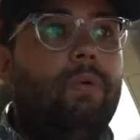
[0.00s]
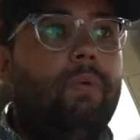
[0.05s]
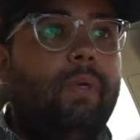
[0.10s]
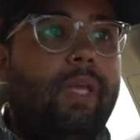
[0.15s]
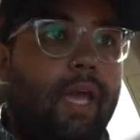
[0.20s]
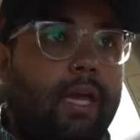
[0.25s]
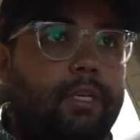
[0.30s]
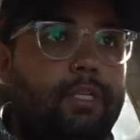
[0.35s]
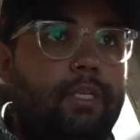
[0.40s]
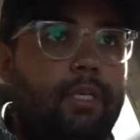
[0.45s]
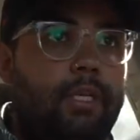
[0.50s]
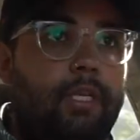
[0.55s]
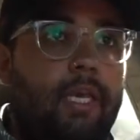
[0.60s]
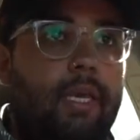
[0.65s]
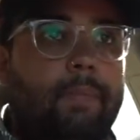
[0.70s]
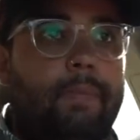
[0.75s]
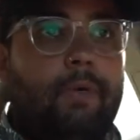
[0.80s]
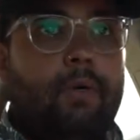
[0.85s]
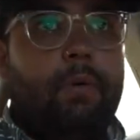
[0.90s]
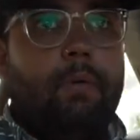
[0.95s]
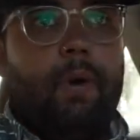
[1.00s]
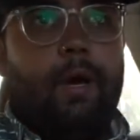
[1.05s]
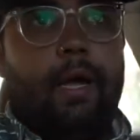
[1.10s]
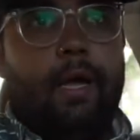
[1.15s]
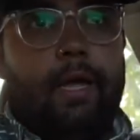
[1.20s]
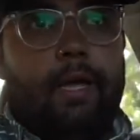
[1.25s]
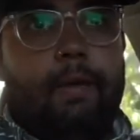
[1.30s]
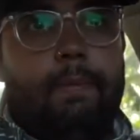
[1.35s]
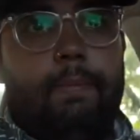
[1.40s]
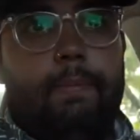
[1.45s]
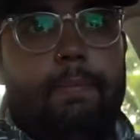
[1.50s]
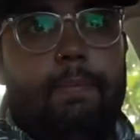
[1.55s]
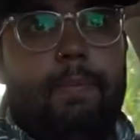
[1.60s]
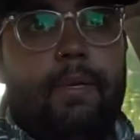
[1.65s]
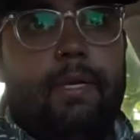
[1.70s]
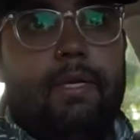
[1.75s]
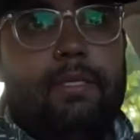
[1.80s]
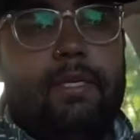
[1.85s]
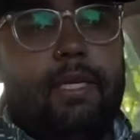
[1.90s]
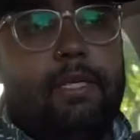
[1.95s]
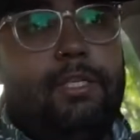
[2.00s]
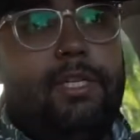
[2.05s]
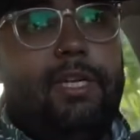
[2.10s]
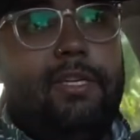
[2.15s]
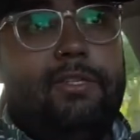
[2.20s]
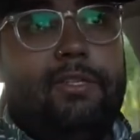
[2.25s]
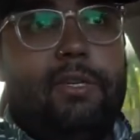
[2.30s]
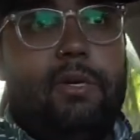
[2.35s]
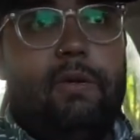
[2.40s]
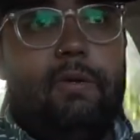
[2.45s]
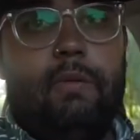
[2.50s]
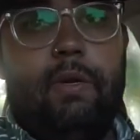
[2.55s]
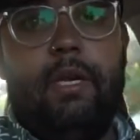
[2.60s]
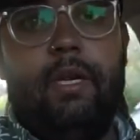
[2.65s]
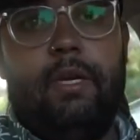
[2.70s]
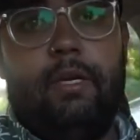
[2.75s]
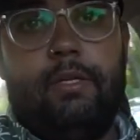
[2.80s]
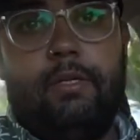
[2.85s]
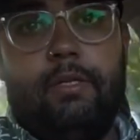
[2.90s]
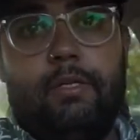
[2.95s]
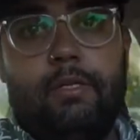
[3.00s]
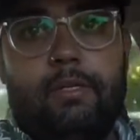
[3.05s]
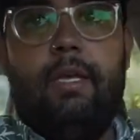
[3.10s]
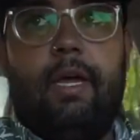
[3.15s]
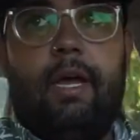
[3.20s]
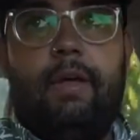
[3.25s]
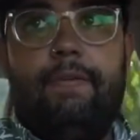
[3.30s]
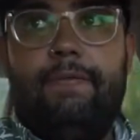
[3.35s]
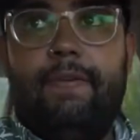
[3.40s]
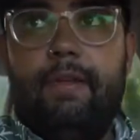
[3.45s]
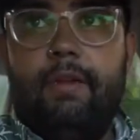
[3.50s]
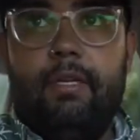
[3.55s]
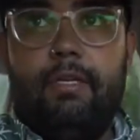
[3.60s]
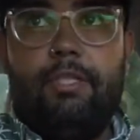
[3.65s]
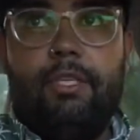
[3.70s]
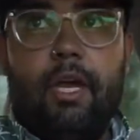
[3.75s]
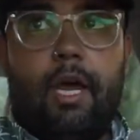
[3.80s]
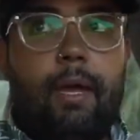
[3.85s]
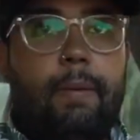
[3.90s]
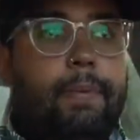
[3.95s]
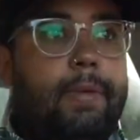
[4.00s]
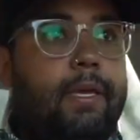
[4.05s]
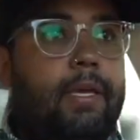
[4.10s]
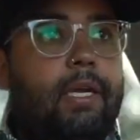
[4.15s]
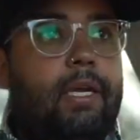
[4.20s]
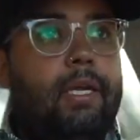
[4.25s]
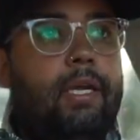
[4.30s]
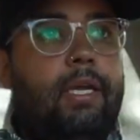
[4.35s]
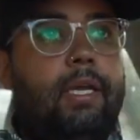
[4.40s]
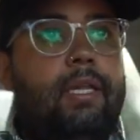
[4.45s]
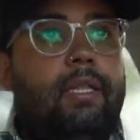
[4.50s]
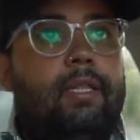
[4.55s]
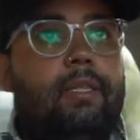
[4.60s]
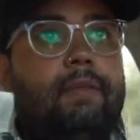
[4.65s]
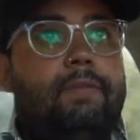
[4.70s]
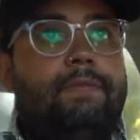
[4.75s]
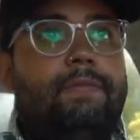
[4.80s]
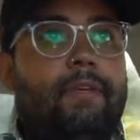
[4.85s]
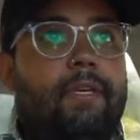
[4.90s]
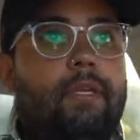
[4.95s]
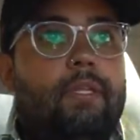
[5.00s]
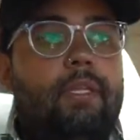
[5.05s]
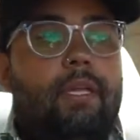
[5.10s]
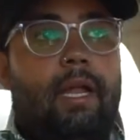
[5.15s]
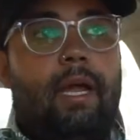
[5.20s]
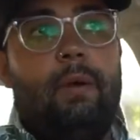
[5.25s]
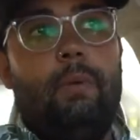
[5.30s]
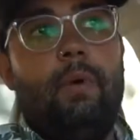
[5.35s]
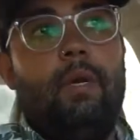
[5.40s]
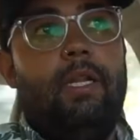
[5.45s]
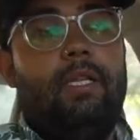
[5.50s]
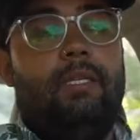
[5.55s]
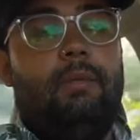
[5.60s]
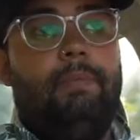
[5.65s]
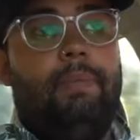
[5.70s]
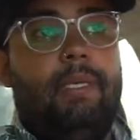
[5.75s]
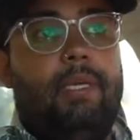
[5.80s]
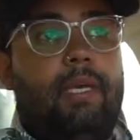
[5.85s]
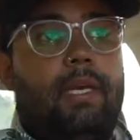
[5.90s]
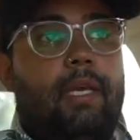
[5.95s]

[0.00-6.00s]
We actually came to Hawaii because I changed careers. I found a job here in the field that I wanted to be